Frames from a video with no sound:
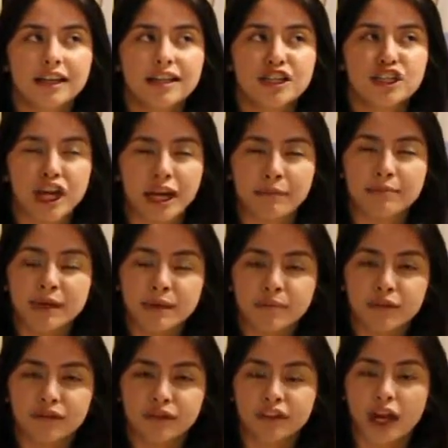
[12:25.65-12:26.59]
shame
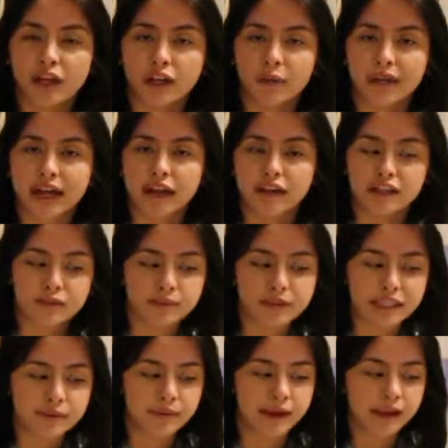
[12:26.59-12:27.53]
people for not knowing how to
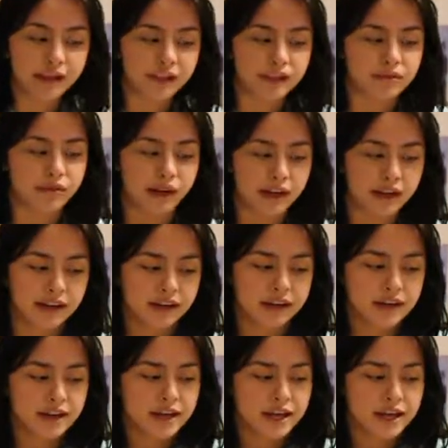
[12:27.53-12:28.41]
speak Spanish, right?